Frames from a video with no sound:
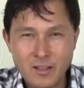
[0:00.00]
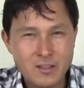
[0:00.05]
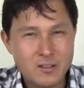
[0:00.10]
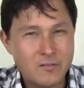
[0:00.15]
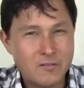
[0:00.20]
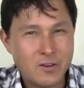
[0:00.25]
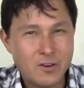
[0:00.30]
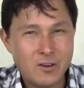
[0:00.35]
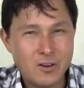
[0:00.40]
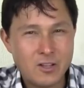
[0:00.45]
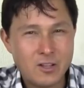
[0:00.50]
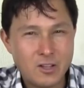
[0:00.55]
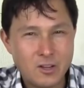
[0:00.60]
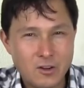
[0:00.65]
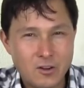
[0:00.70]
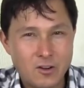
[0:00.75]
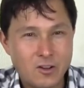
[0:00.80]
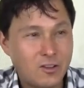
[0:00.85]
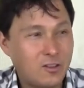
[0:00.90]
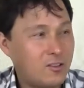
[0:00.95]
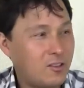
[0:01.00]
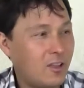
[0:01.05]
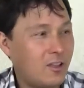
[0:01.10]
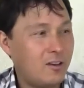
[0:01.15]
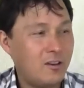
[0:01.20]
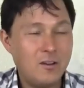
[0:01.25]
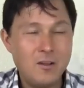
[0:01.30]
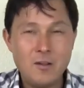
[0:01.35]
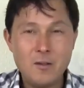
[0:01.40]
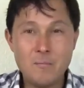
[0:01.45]
That's very curious
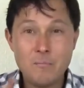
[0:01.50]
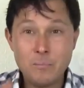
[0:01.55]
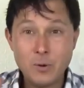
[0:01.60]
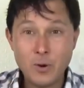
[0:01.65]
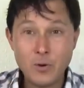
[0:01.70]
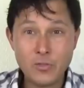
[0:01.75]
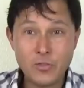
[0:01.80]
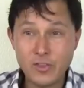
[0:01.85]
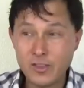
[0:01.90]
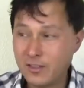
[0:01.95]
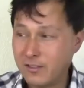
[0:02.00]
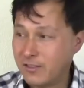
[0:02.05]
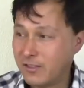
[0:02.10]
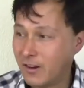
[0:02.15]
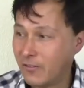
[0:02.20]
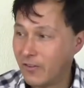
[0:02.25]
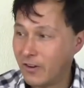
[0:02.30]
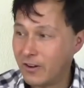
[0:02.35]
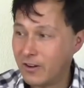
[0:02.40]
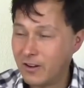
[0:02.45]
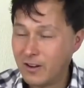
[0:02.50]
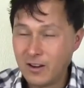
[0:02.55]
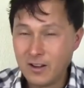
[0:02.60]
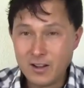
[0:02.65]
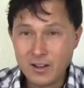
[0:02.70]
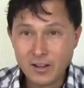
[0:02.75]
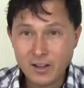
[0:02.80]
that both these different